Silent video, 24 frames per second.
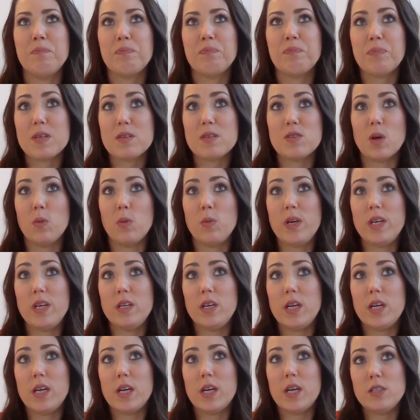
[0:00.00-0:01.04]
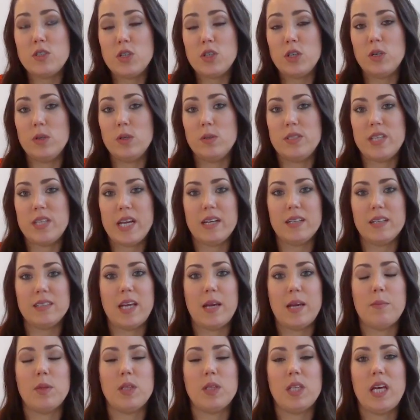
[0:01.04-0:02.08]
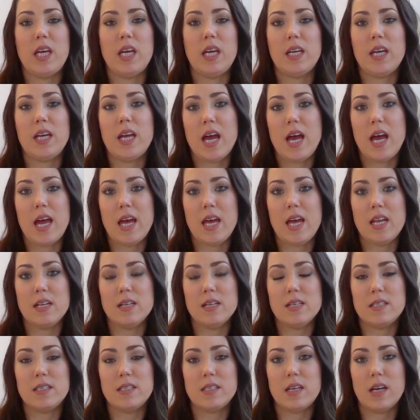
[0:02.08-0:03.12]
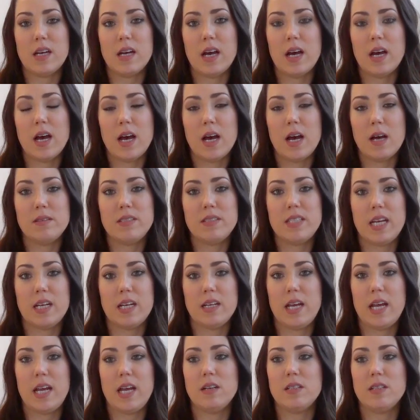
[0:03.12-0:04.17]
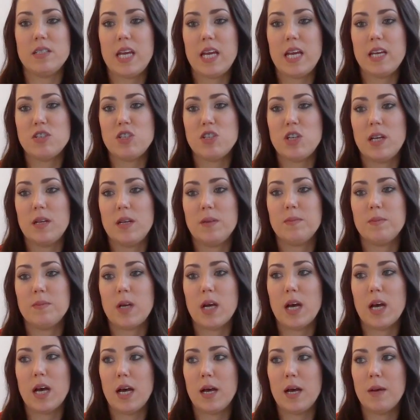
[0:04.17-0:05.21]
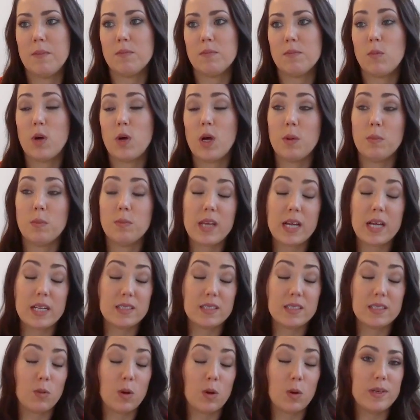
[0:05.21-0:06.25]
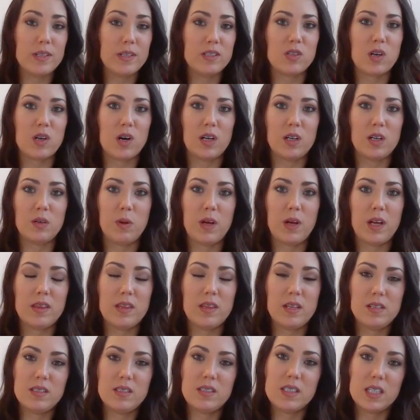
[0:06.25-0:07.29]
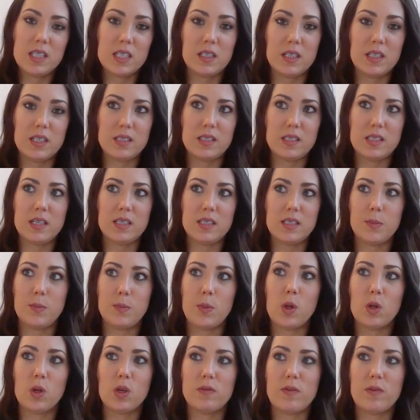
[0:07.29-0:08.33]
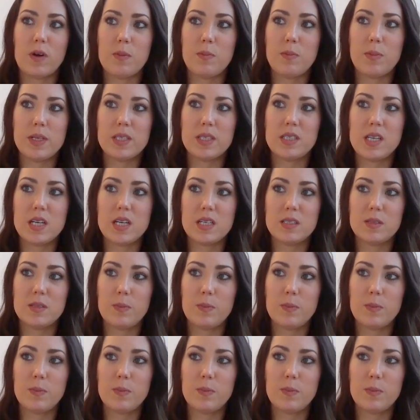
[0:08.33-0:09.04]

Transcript: So we do data labeling and data annotation. Well, that's what we started with and still is the bulk of our business.